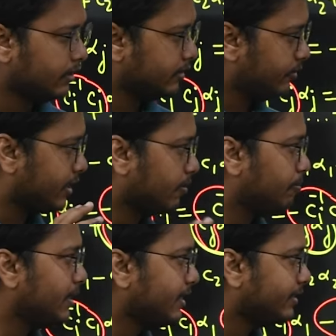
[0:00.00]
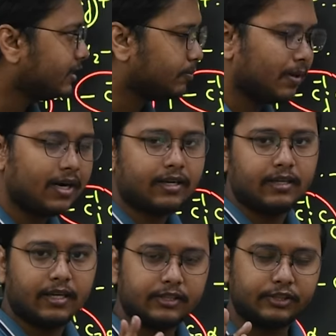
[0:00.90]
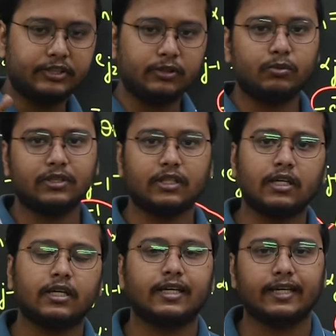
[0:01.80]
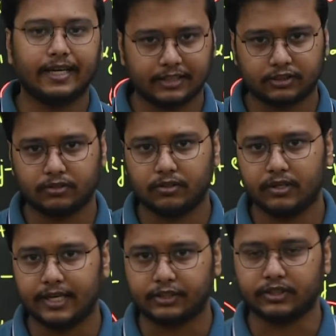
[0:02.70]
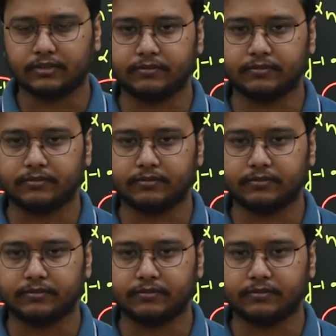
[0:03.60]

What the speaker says: we complete this part and see you in the next lecture.